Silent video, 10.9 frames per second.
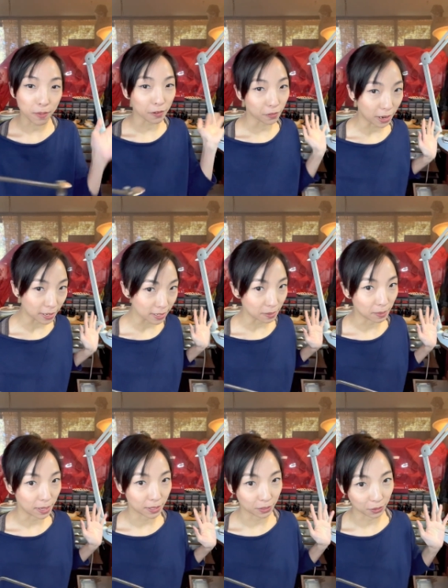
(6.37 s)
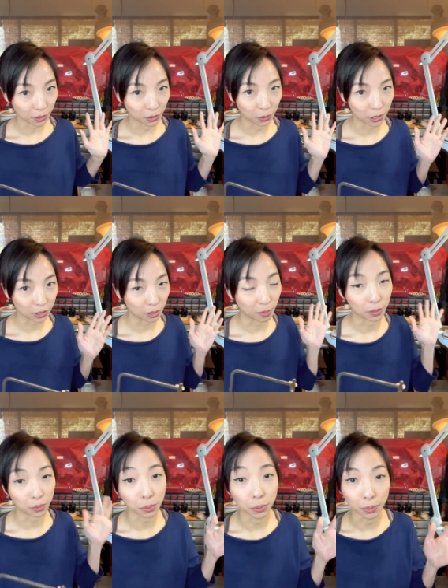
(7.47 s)
friends in my studio, which are my
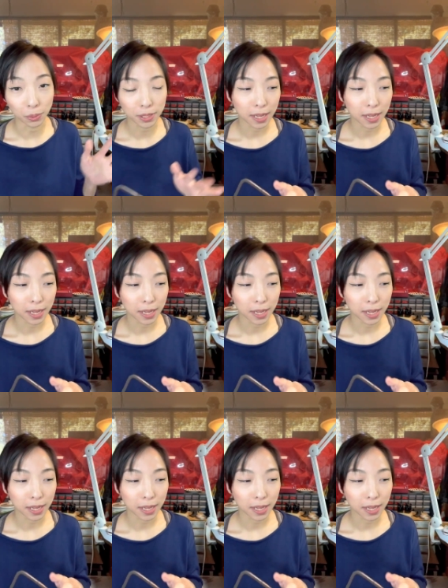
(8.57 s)
tools.